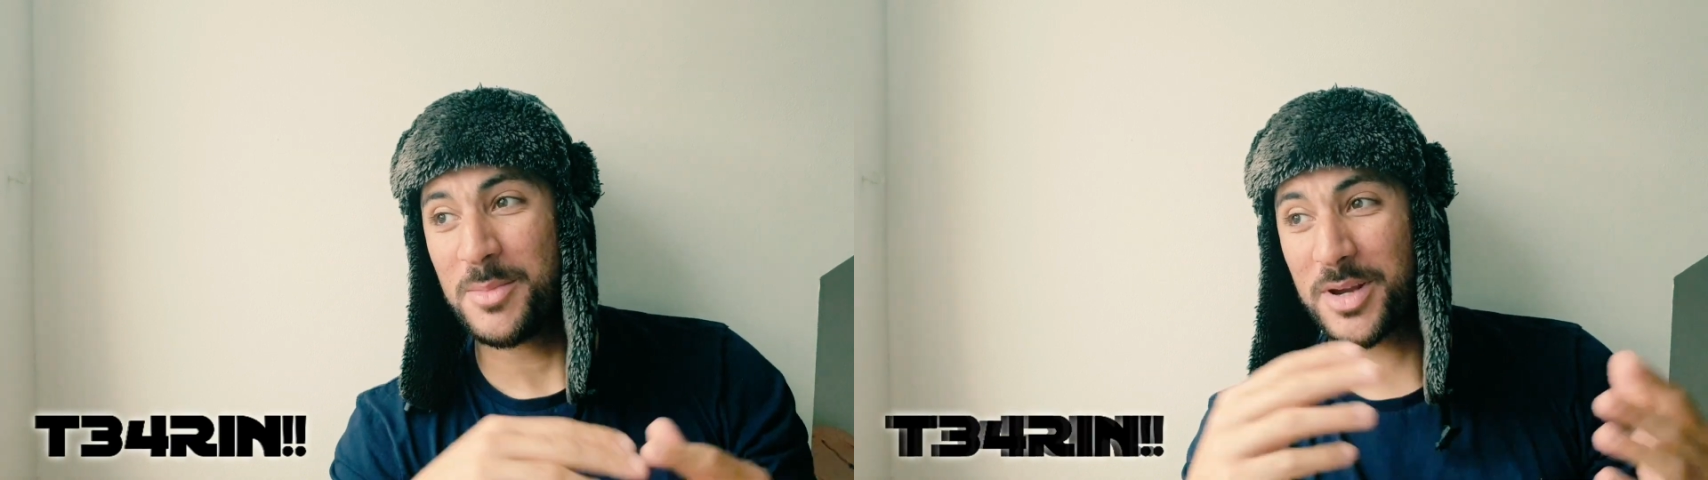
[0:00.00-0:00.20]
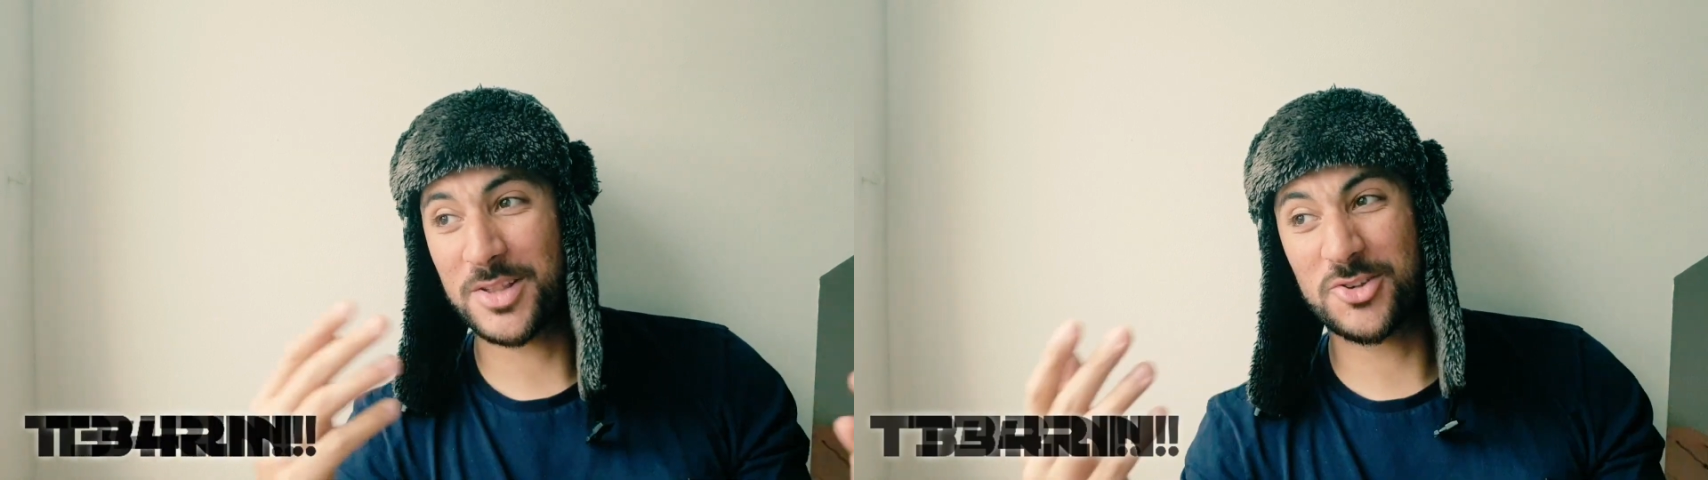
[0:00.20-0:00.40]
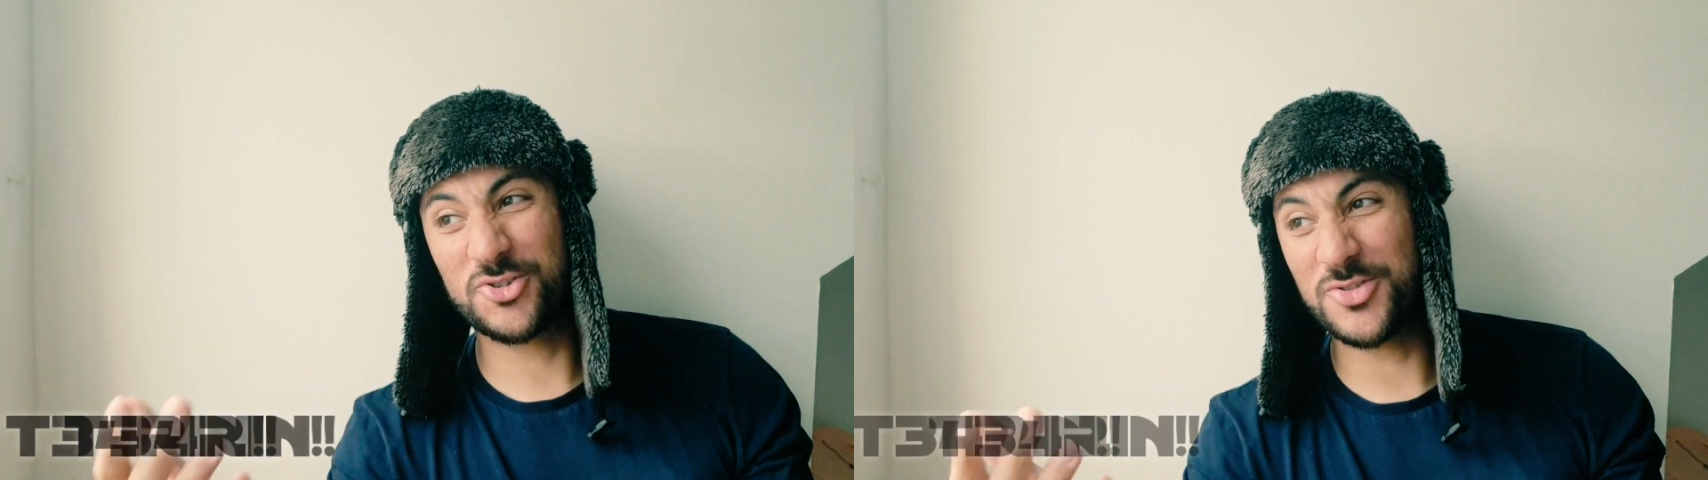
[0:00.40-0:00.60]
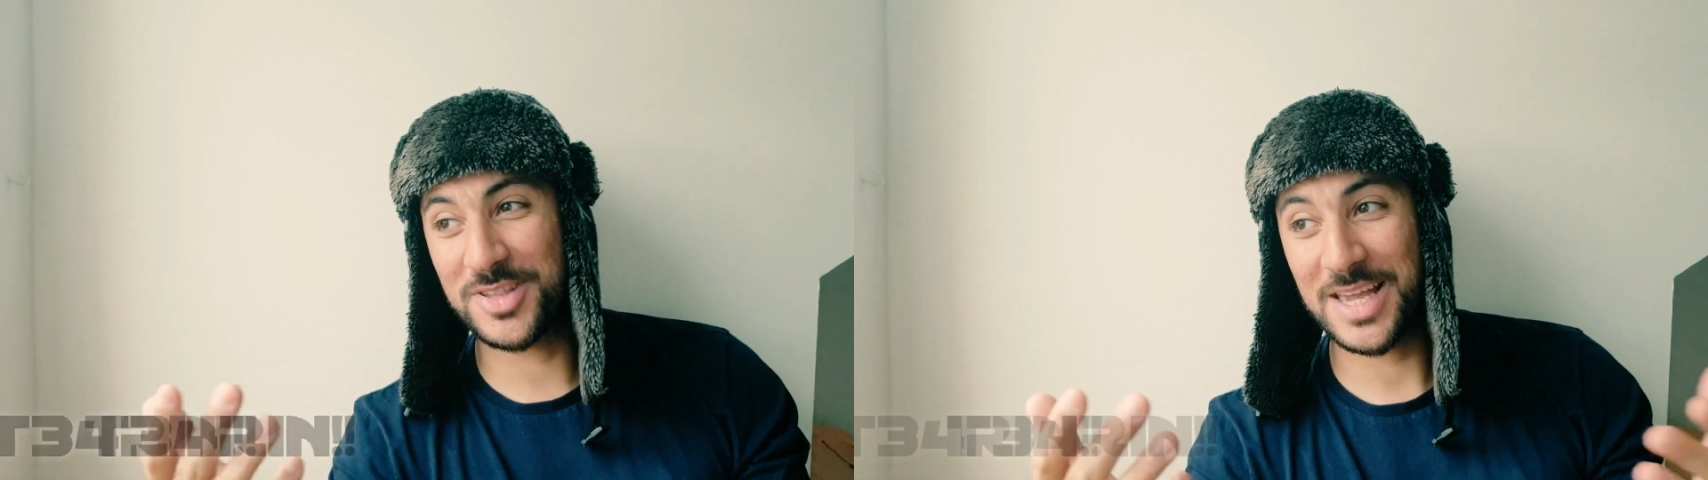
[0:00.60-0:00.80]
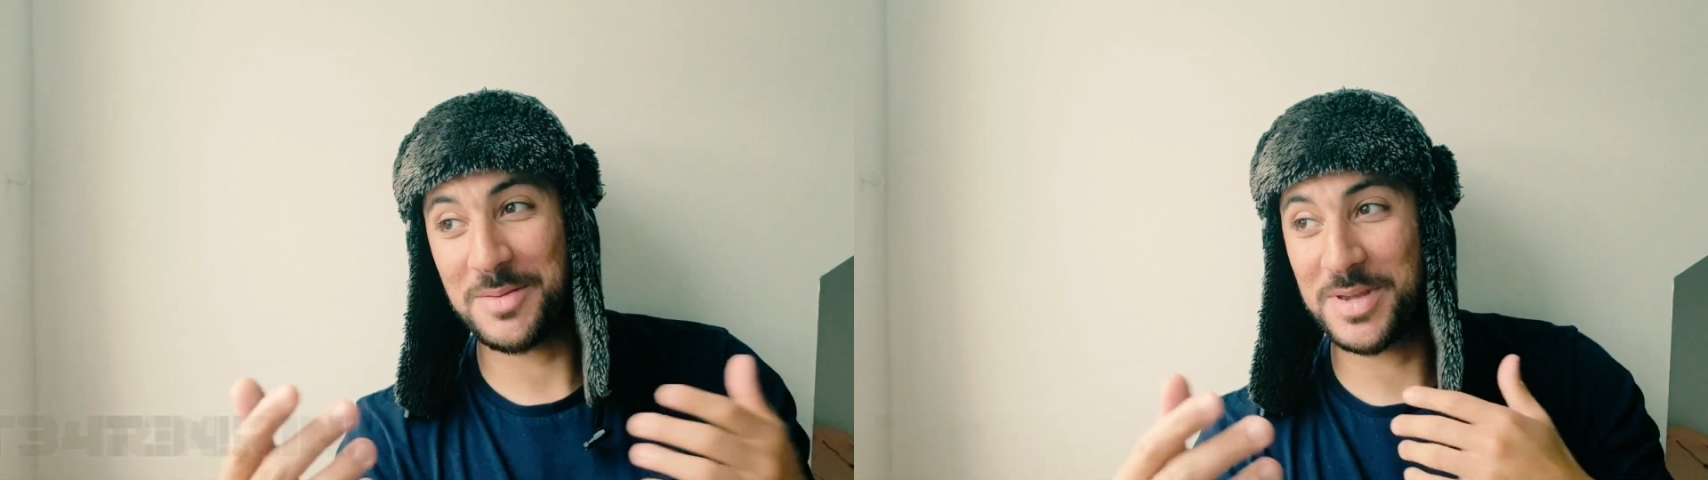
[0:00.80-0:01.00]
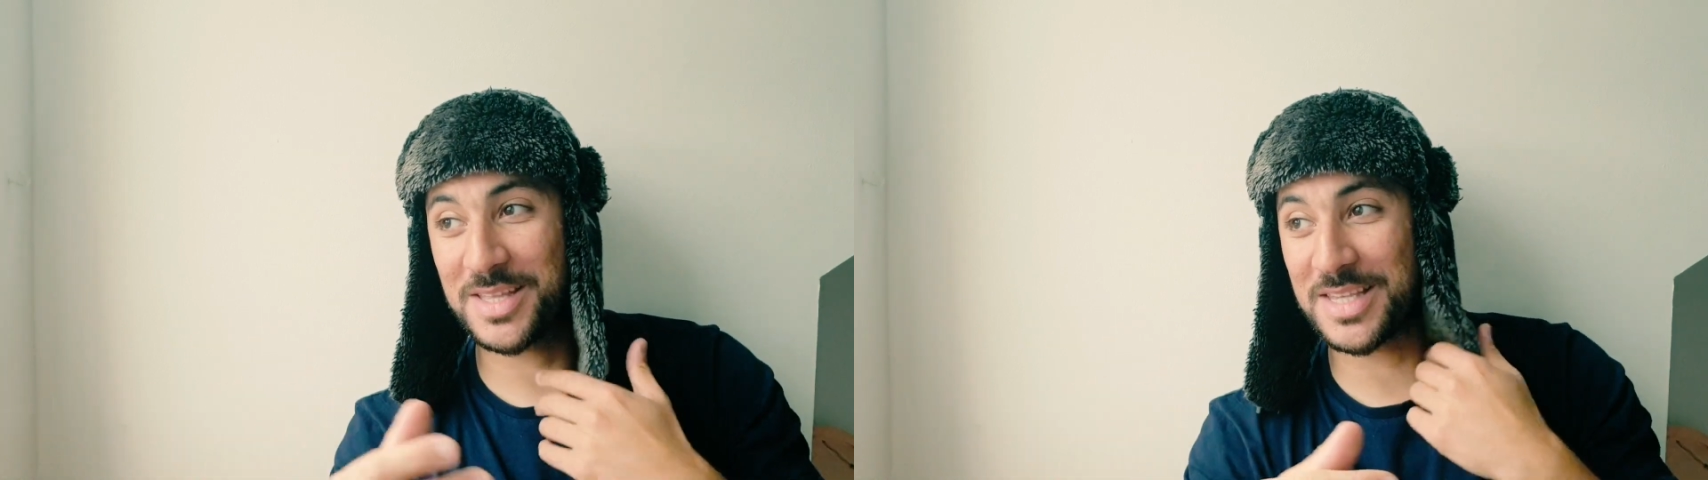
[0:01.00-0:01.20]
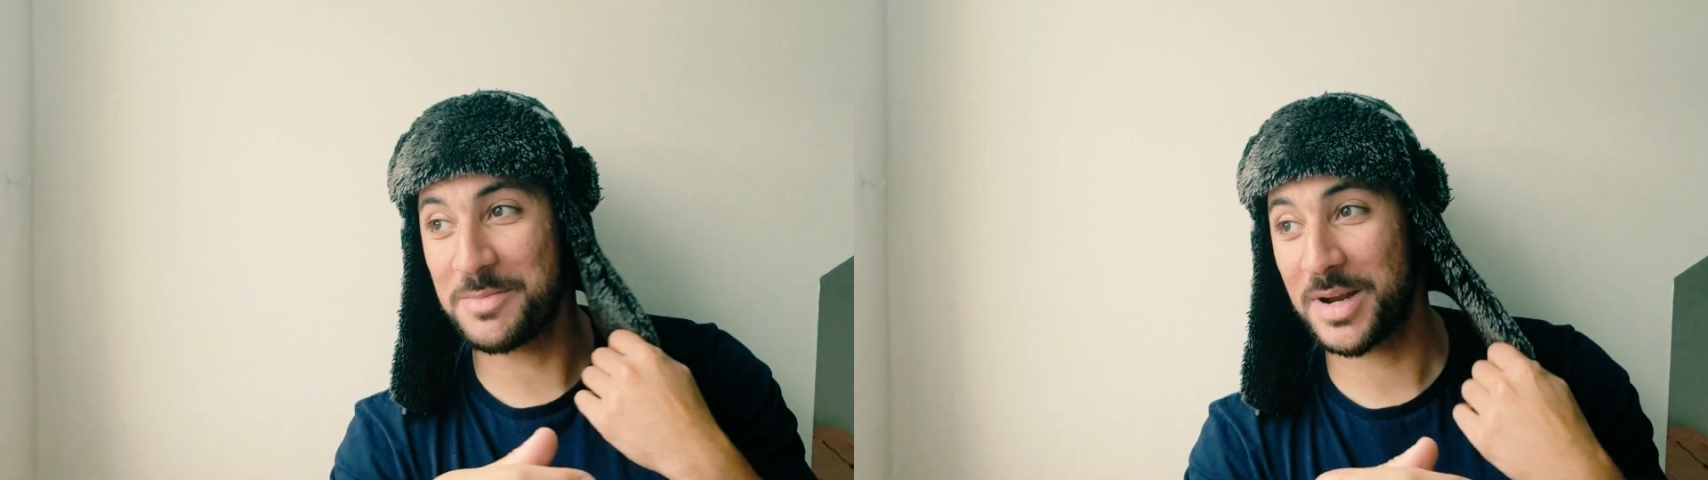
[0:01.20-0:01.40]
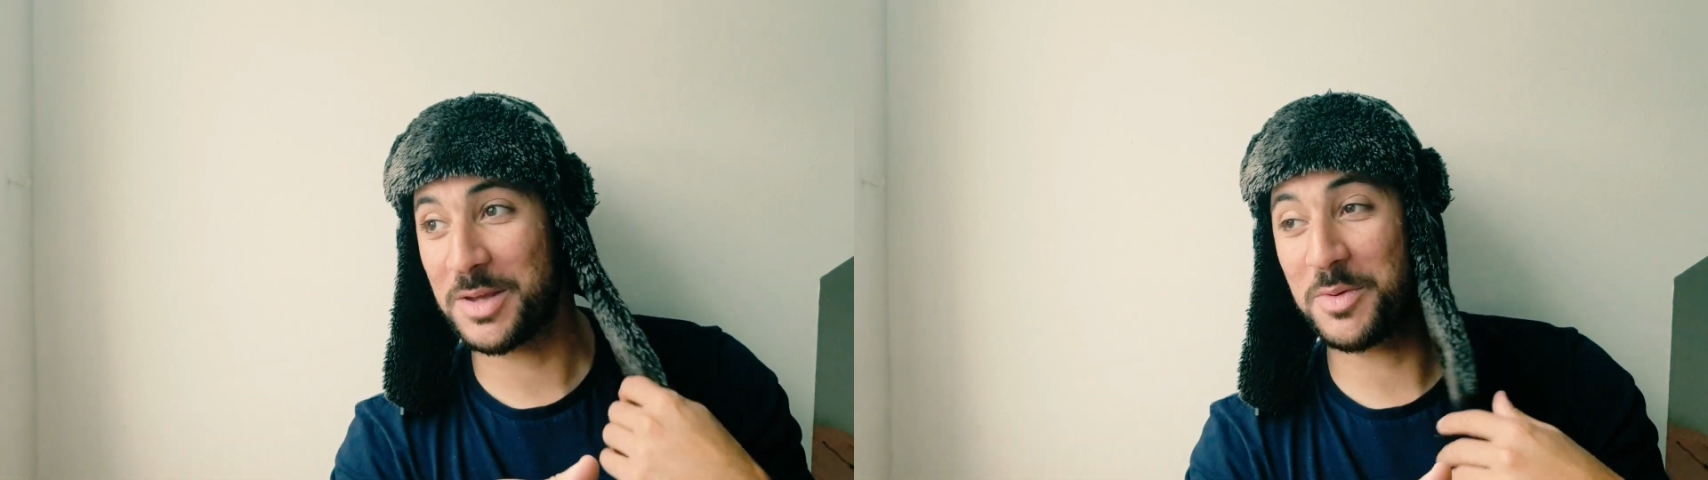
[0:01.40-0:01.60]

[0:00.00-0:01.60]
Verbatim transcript: Because true say me and D Money,